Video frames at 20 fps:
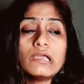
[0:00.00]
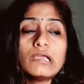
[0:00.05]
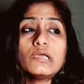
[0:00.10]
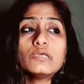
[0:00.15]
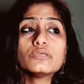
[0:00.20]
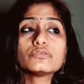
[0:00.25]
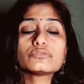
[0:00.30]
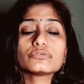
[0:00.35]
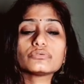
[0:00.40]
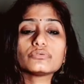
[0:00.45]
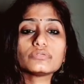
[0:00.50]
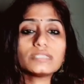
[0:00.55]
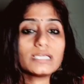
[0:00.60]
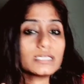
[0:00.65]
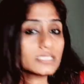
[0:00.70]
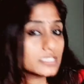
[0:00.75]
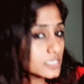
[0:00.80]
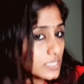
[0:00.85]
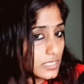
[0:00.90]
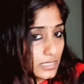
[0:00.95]
So
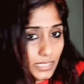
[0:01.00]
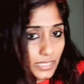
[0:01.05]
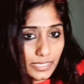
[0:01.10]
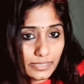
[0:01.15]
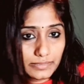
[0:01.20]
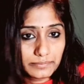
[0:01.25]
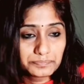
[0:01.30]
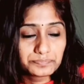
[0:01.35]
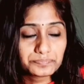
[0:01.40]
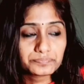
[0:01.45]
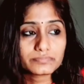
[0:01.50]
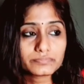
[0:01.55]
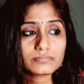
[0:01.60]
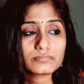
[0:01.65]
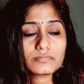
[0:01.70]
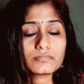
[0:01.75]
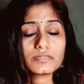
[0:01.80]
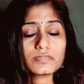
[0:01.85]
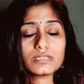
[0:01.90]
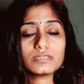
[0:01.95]
that is a thing.
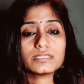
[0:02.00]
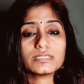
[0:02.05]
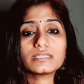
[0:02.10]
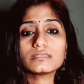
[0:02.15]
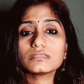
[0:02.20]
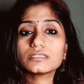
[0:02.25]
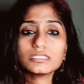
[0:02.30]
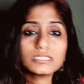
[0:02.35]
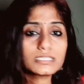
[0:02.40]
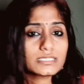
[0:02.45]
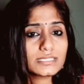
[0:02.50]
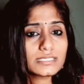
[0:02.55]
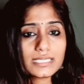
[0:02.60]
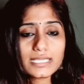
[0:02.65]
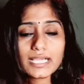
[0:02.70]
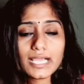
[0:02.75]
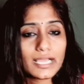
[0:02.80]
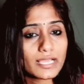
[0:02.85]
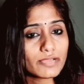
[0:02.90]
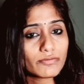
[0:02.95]
And third
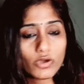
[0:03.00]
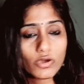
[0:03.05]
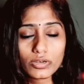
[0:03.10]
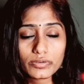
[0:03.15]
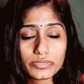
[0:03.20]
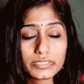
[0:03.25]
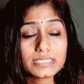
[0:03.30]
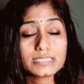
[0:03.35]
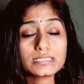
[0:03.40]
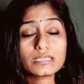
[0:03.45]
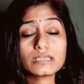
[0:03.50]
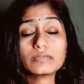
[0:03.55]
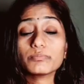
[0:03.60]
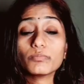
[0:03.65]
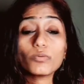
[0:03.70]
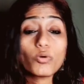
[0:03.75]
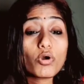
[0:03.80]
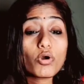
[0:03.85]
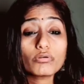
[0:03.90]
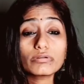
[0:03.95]
thing I have already said,
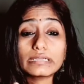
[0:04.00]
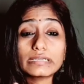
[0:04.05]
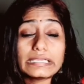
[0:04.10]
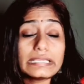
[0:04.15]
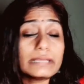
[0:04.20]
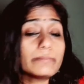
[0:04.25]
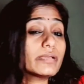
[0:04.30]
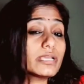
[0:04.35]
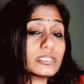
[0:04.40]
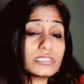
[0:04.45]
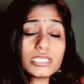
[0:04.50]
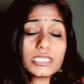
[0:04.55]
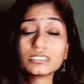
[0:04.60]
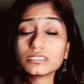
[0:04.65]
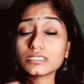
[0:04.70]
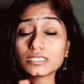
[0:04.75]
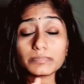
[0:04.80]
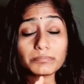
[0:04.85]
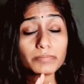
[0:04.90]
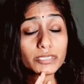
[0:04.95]
body image. That
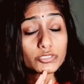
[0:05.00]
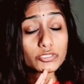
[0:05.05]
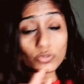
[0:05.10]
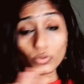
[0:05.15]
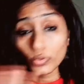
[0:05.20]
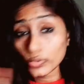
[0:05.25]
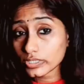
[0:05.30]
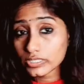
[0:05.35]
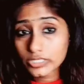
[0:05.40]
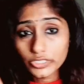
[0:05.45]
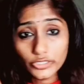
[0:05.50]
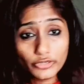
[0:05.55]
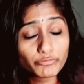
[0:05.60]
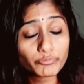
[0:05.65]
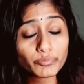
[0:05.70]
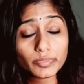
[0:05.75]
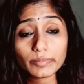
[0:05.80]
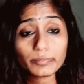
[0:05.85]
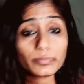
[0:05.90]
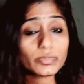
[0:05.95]
is a majority of
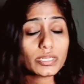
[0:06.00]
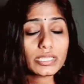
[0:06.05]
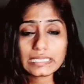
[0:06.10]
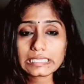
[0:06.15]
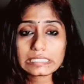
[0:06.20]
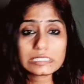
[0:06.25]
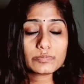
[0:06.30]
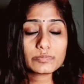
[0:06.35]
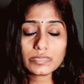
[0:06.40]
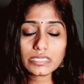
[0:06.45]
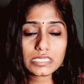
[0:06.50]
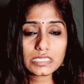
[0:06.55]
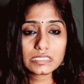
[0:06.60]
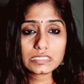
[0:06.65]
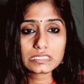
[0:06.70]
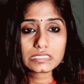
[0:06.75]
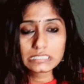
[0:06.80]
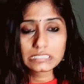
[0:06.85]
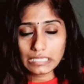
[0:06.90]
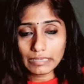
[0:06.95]
people are
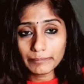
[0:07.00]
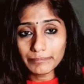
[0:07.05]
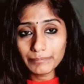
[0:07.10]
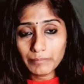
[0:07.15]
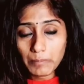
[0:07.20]
experiencing.